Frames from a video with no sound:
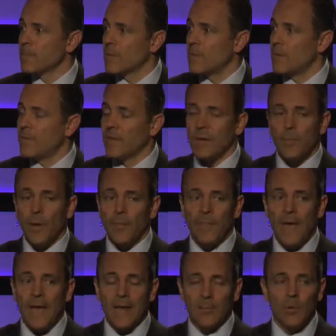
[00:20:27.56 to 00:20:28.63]
You think about
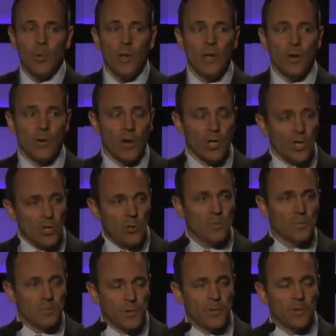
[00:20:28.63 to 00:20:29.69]
that. I mean, we are a
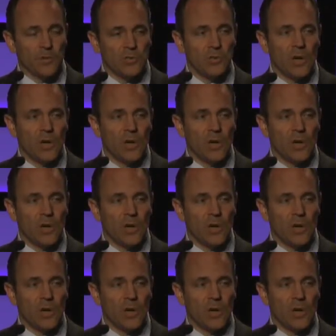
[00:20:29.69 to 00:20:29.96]
huge producer,